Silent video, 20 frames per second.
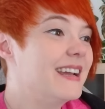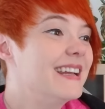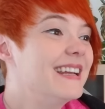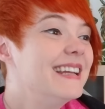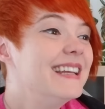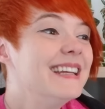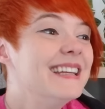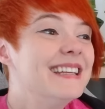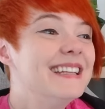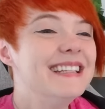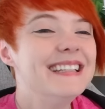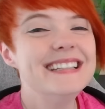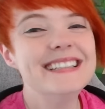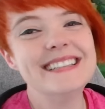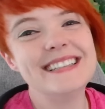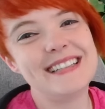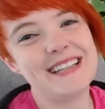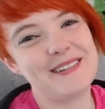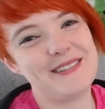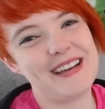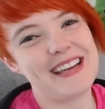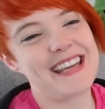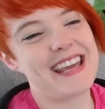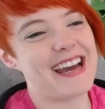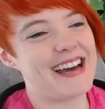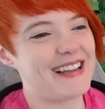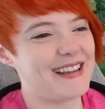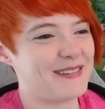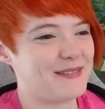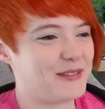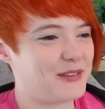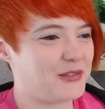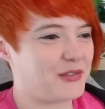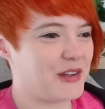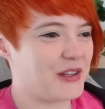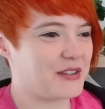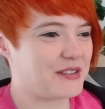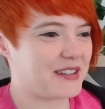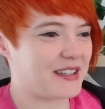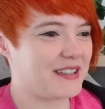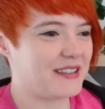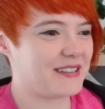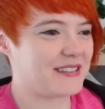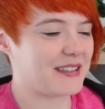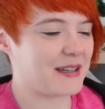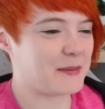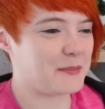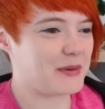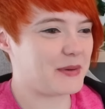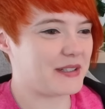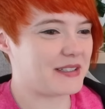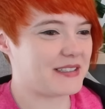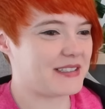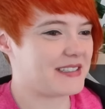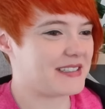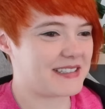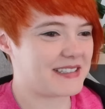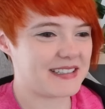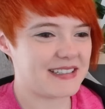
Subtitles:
The way Callum's face lights up and